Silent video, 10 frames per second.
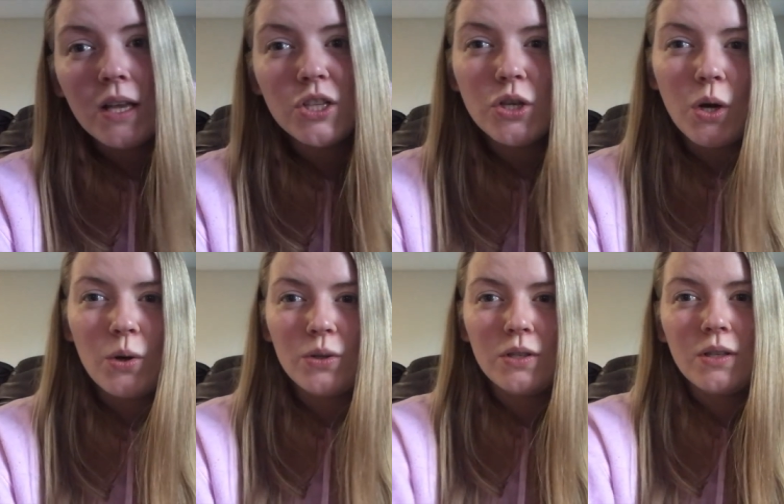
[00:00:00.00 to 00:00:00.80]
oh, in
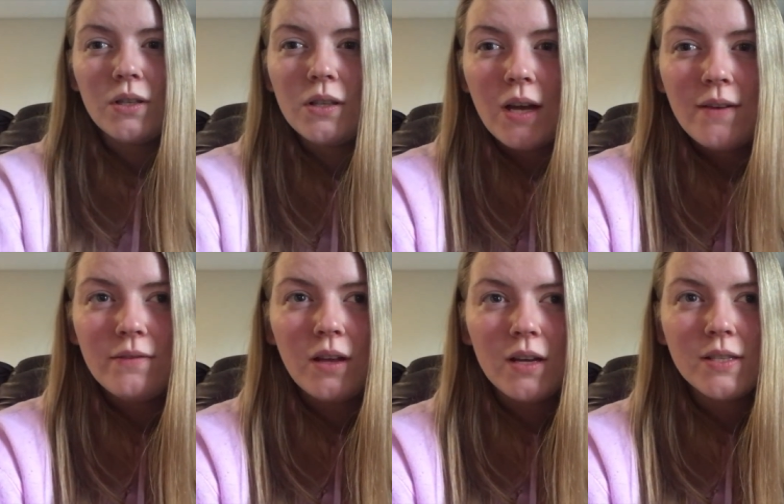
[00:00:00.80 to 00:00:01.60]
total okay. I've
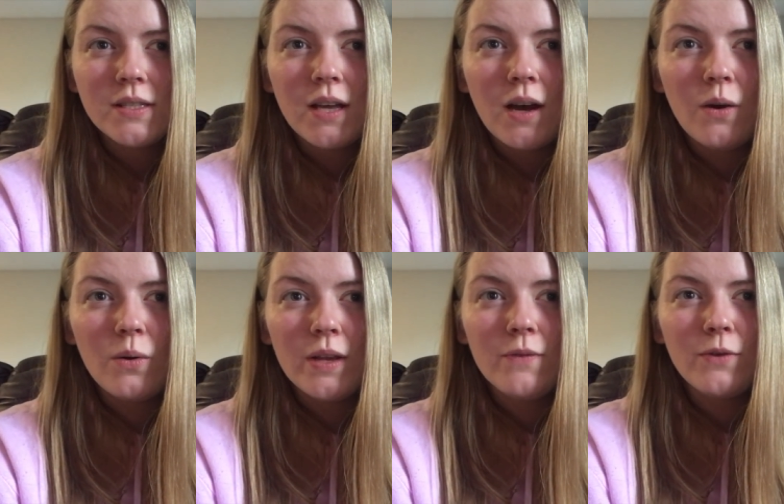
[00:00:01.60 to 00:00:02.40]
lost
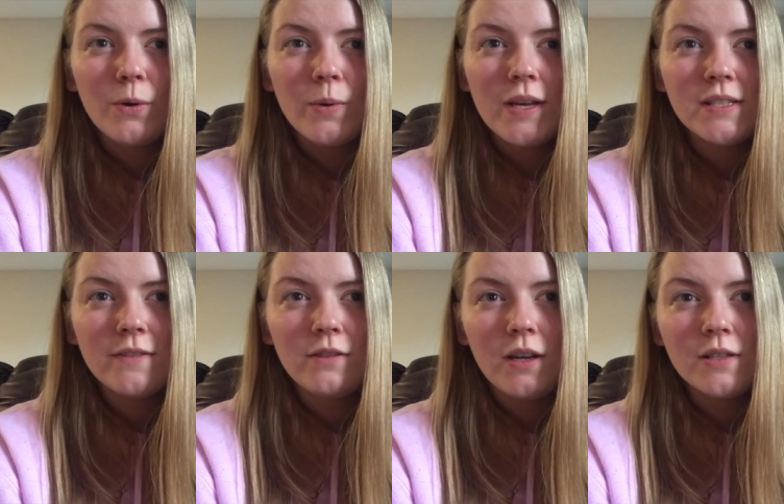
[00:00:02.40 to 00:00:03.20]
now in four weeks
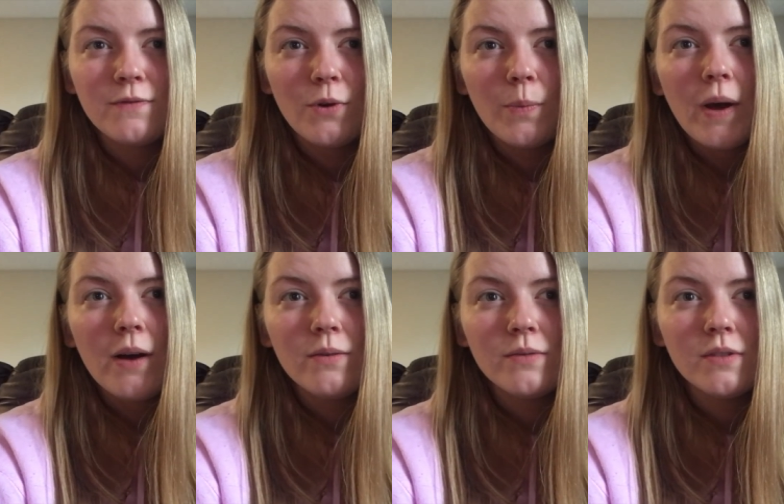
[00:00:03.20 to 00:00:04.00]
I've lost four
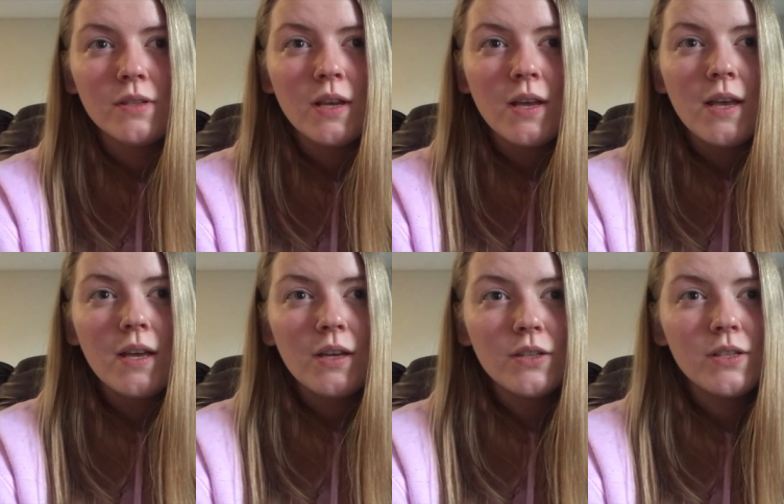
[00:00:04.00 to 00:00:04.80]
pounds
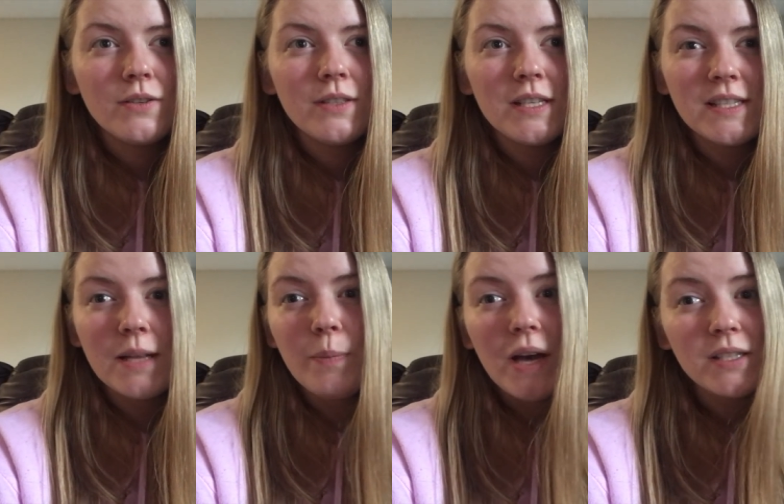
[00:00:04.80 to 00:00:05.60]
considering the
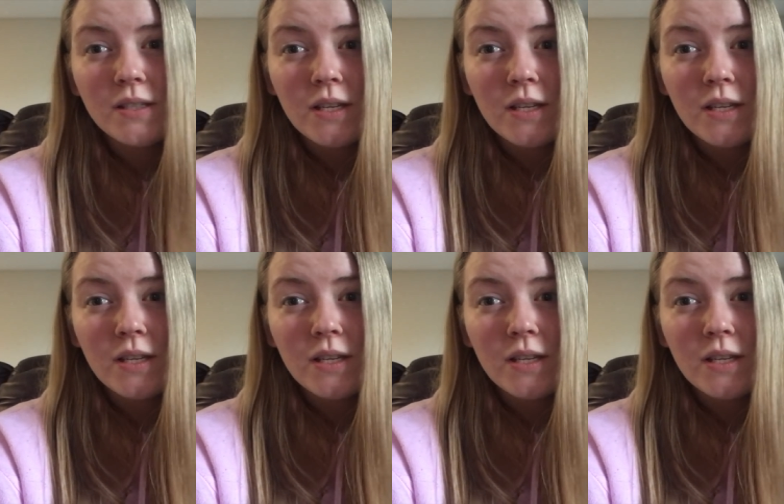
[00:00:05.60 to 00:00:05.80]
setbacks,